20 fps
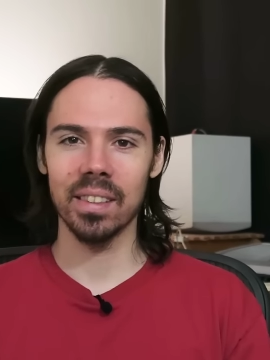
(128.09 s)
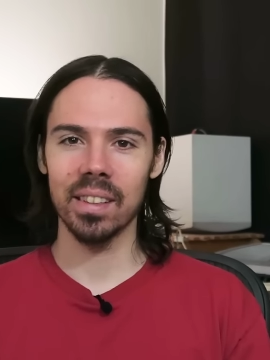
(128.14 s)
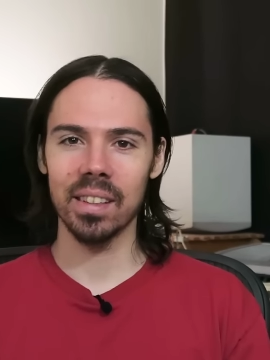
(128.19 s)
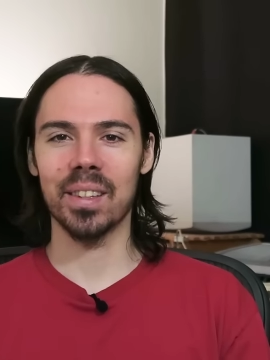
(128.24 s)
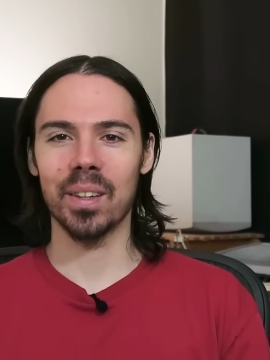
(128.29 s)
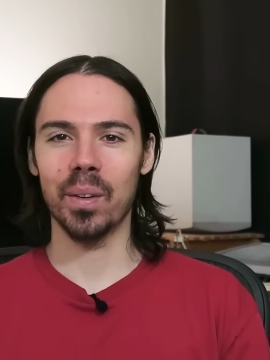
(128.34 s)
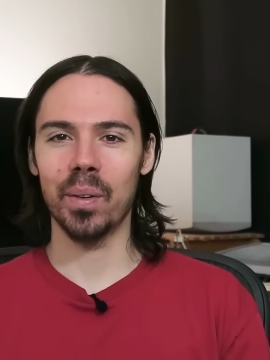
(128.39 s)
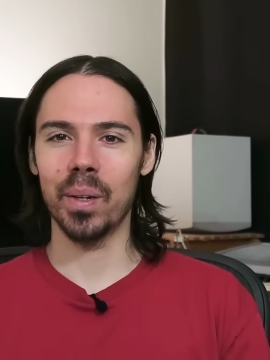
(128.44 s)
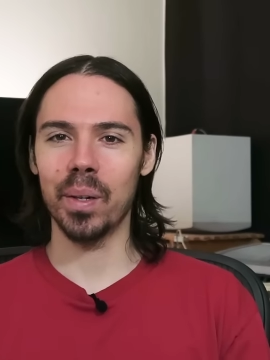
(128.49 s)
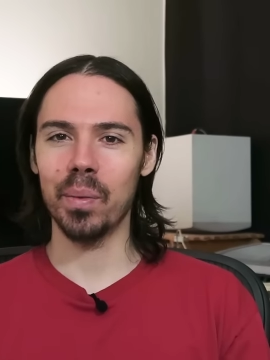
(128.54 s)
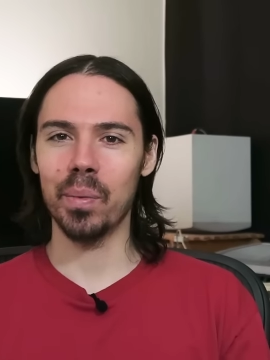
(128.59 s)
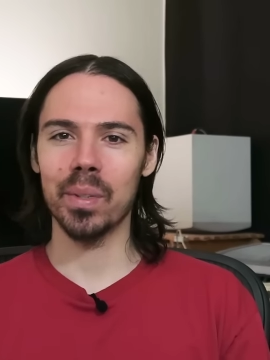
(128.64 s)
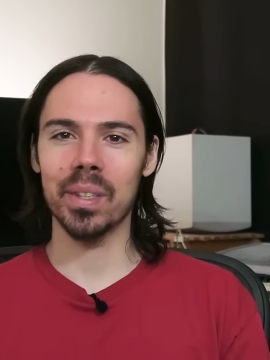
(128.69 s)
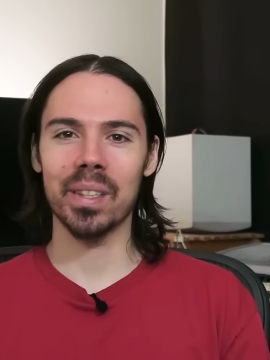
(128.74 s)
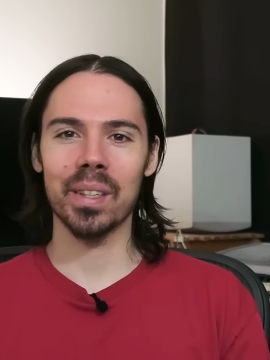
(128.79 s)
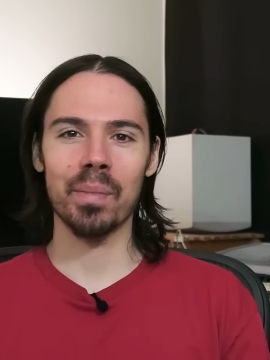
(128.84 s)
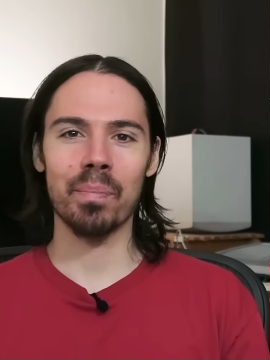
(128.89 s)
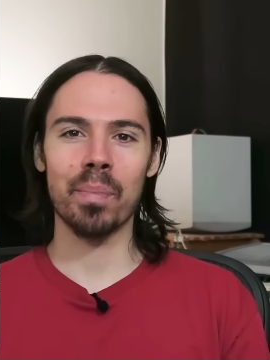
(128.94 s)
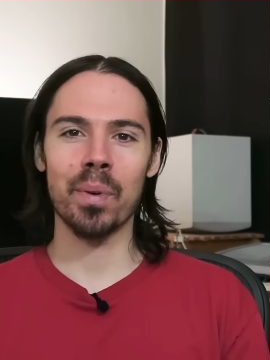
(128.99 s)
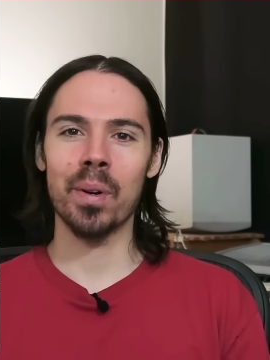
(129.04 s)
So it
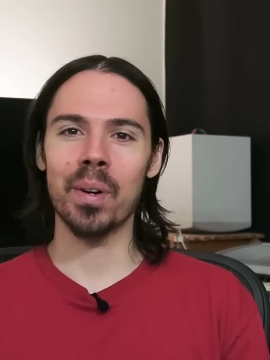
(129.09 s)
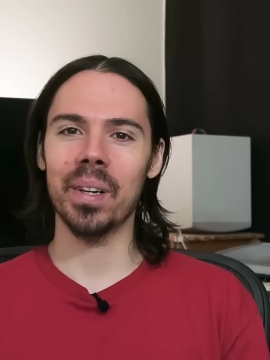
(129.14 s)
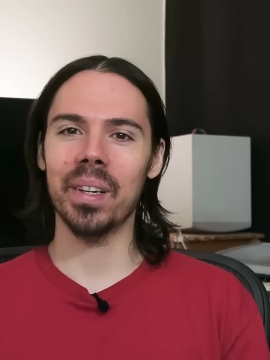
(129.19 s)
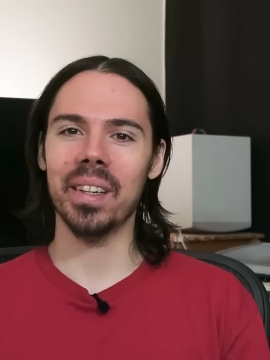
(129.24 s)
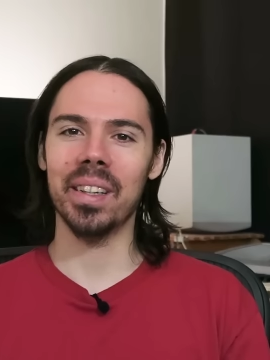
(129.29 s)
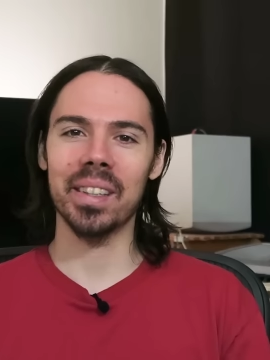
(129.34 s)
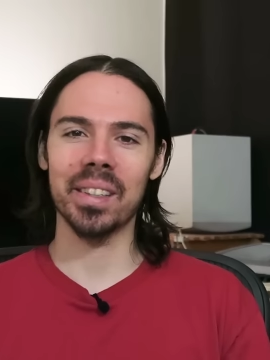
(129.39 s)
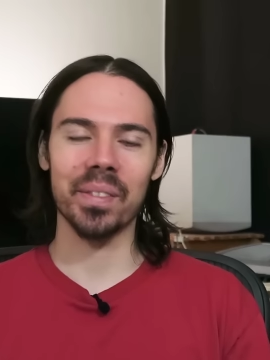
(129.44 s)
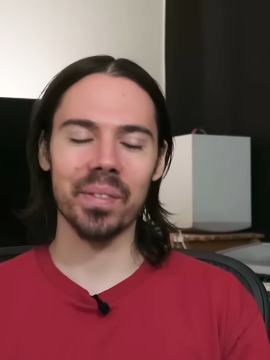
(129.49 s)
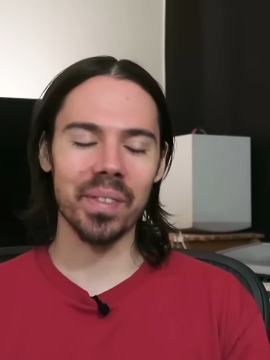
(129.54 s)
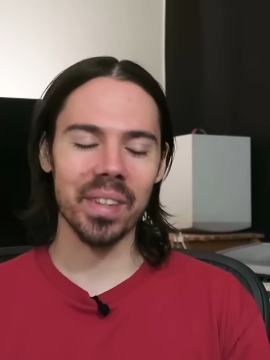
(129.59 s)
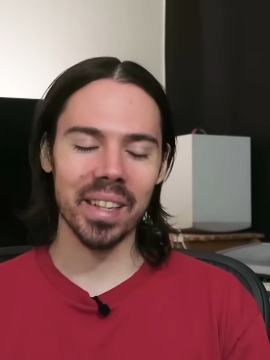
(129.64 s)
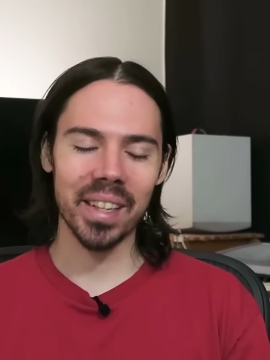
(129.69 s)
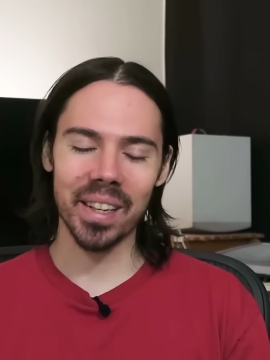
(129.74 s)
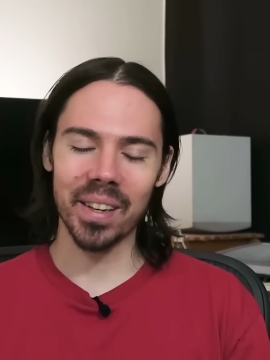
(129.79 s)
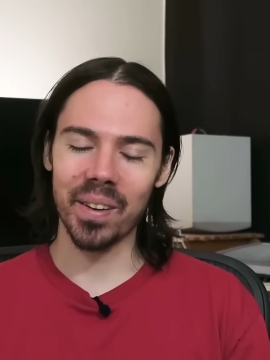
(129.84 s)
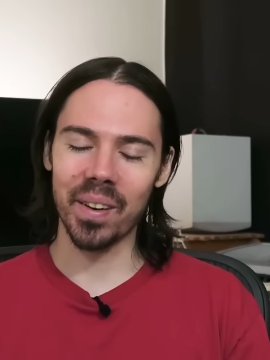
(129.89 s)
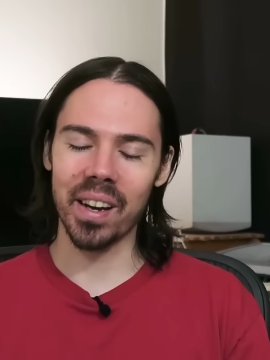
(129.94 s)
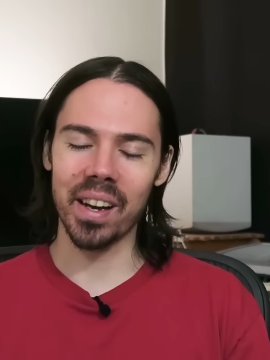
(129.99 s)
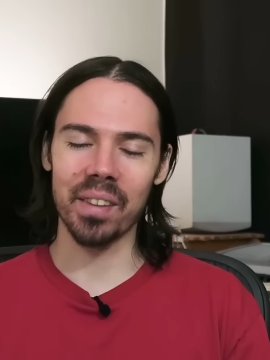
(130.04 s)
was a pointless
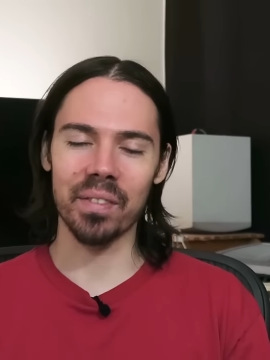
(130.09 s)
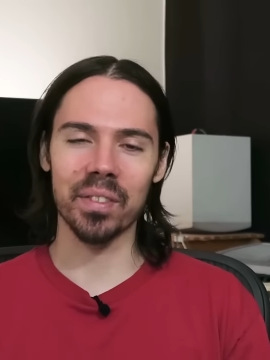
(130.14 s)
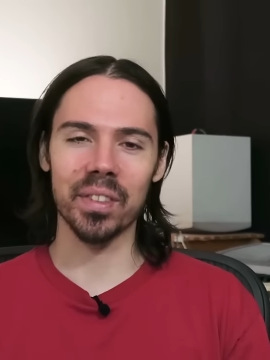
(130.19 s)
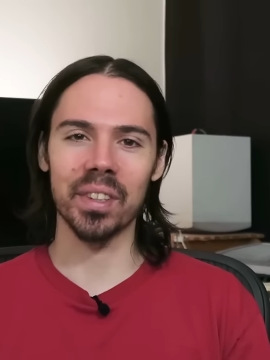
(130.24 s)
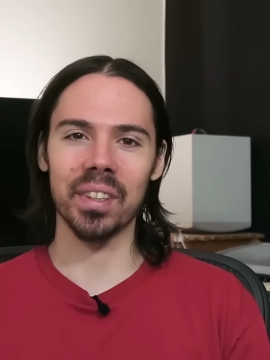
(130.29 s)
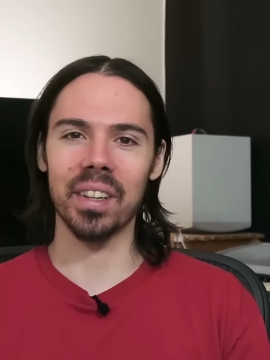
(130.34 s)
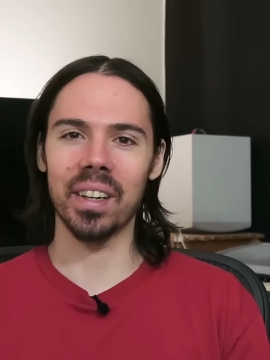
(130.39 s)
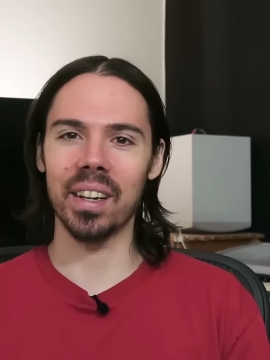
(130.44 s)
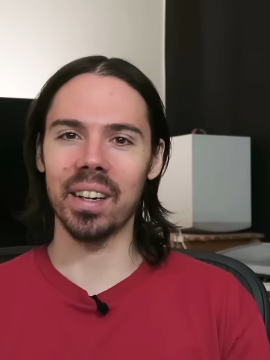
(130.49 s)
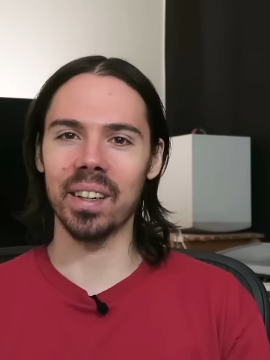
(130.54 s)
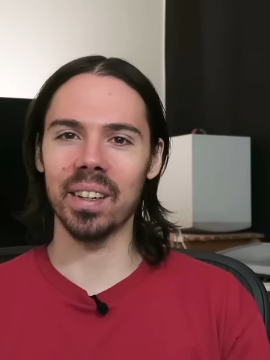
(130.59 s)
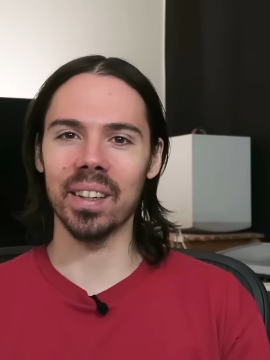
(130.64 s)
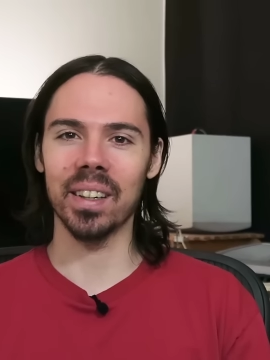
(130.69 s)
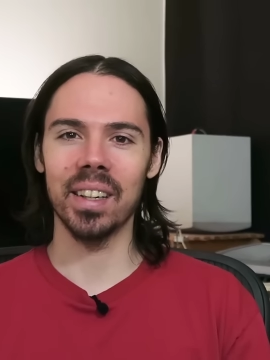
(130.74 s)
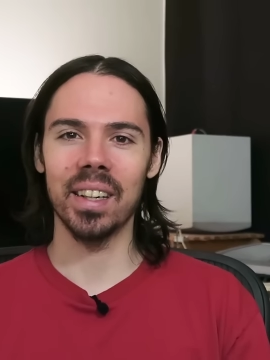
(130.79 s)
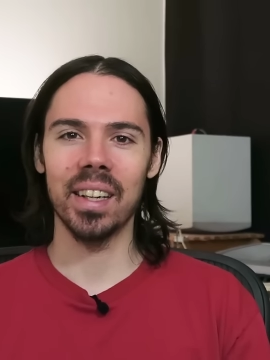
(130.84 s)
video after all.